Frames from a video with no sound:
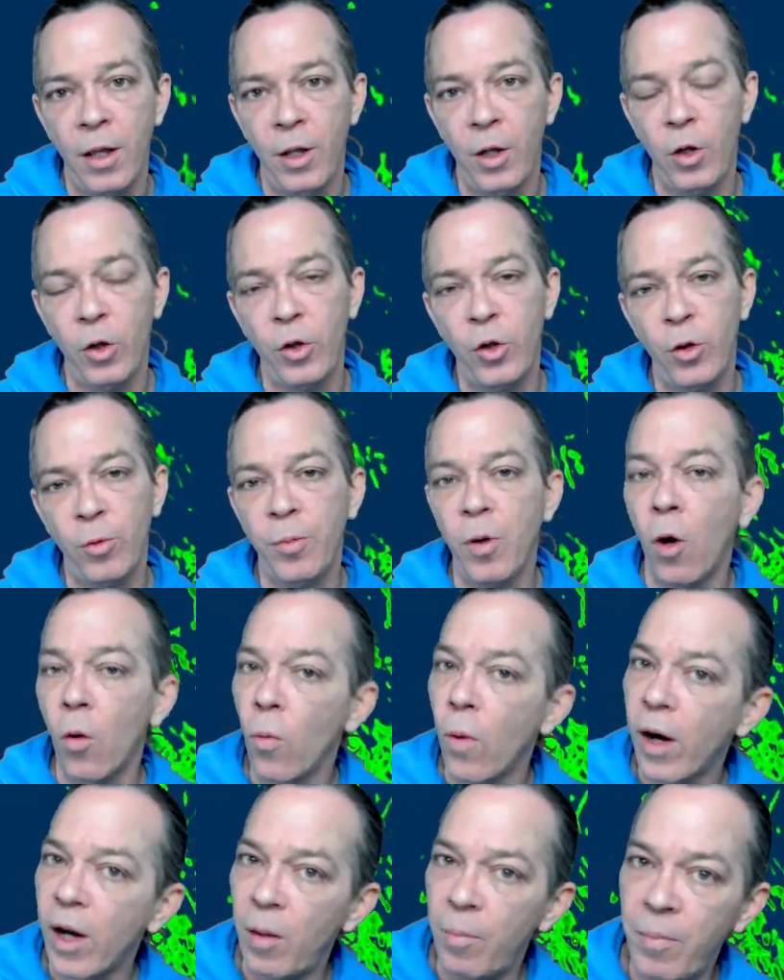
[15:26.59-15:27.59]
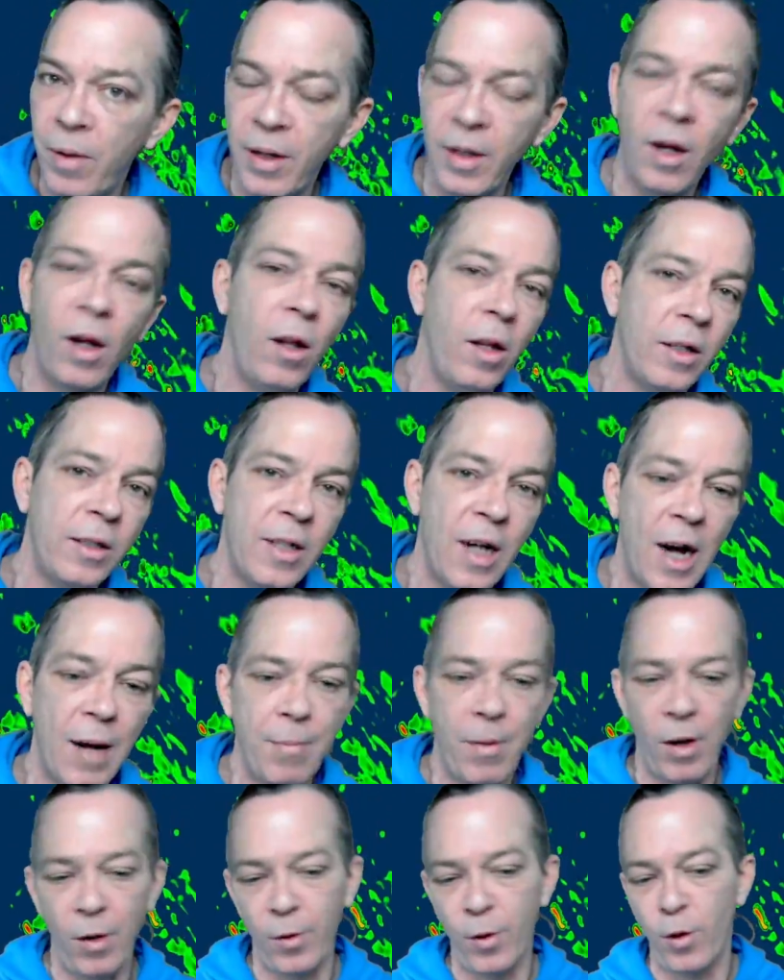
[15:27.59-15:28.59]
YouTube don't recommend all the
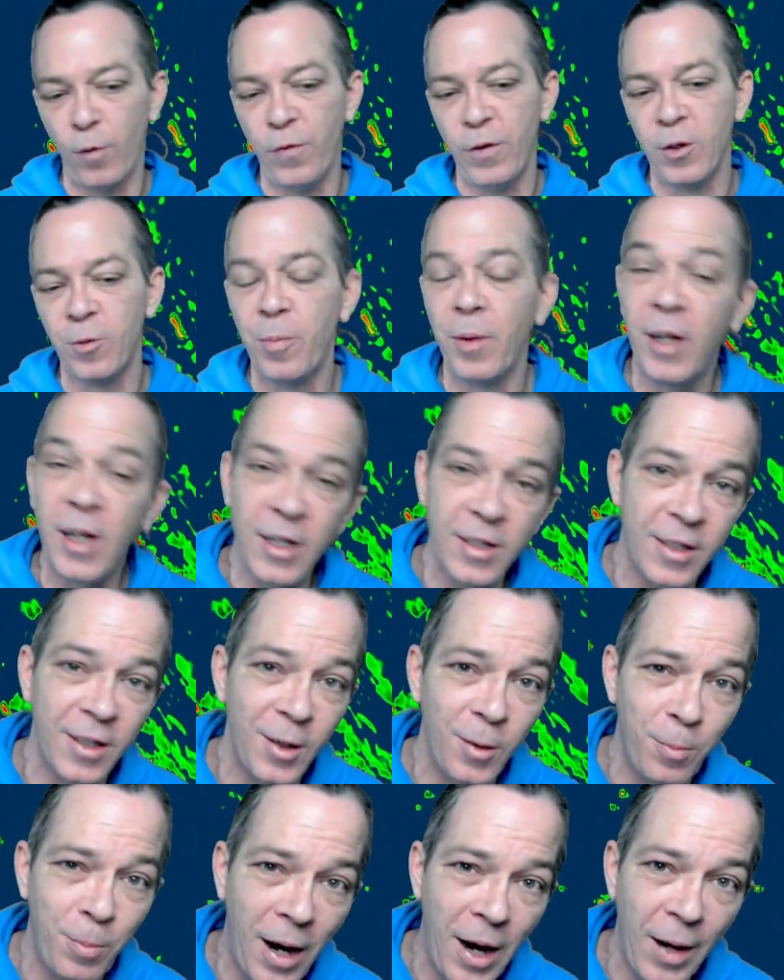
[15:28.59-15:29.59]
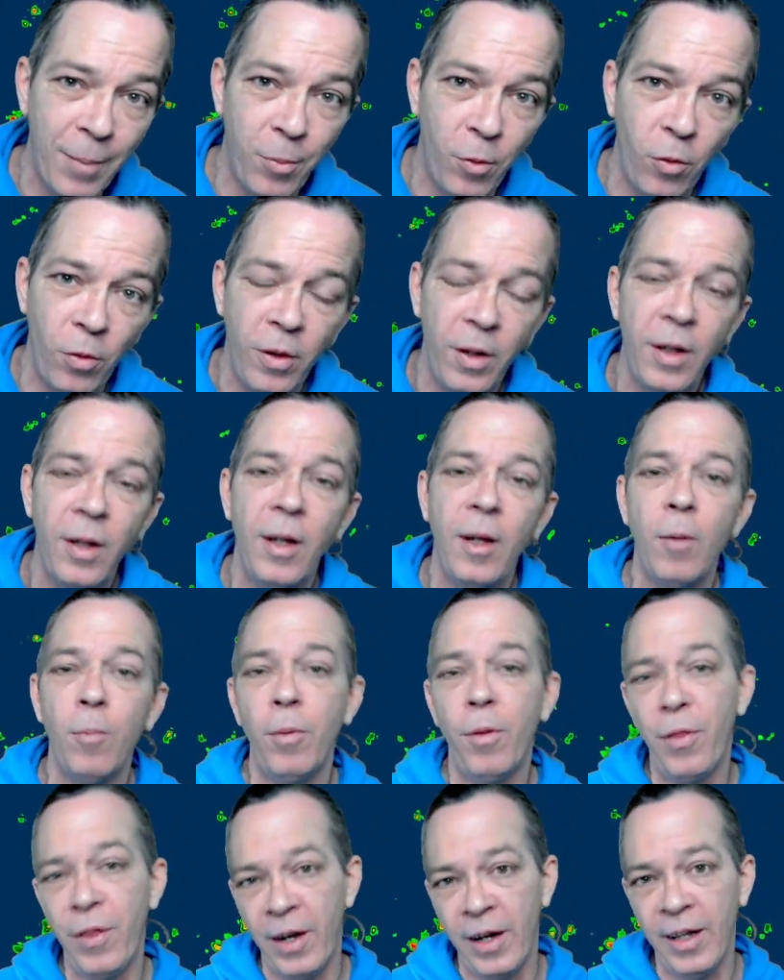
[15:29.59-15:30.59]
time. I don't know if it's because of the Bible,
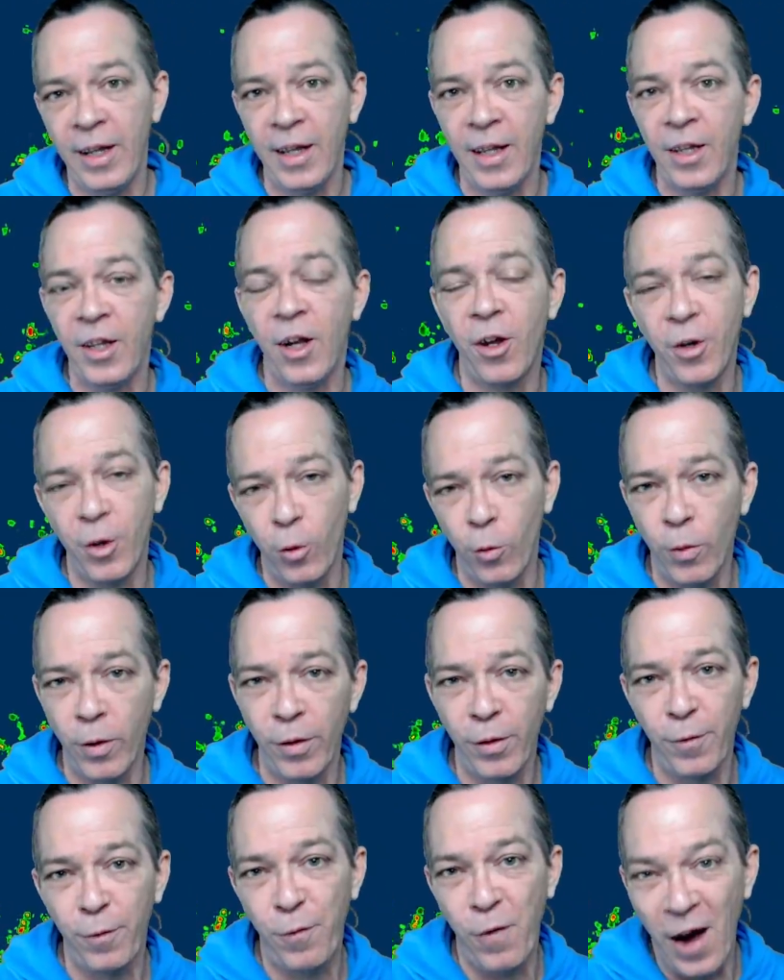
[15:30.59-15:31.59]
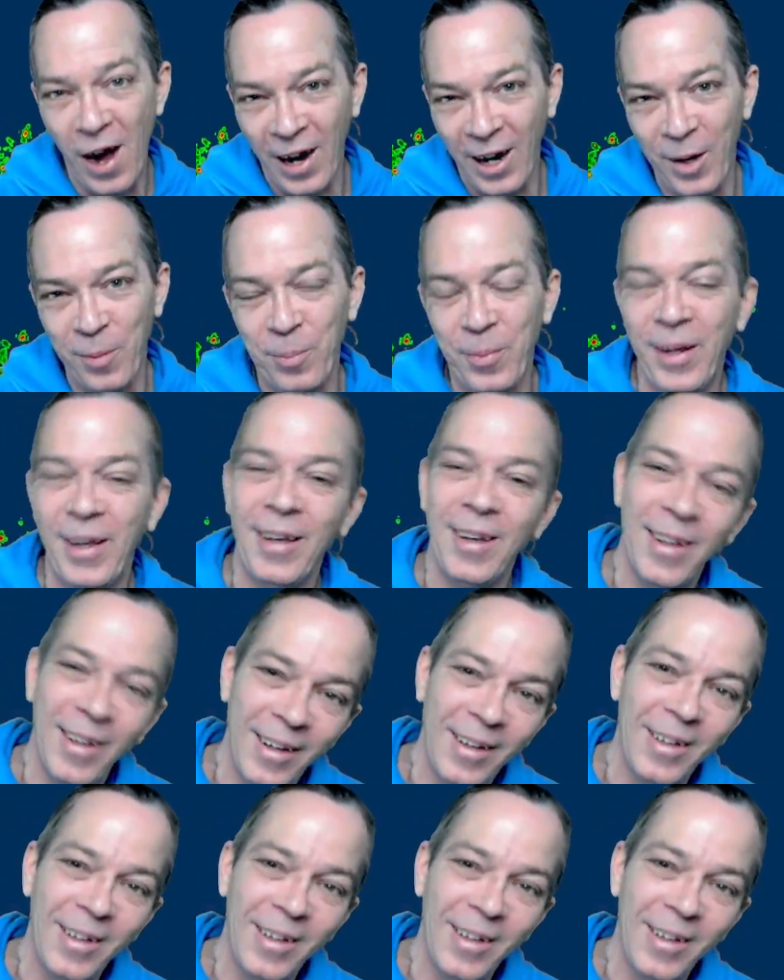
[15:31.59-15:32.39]
but then again, y'all know where to find me.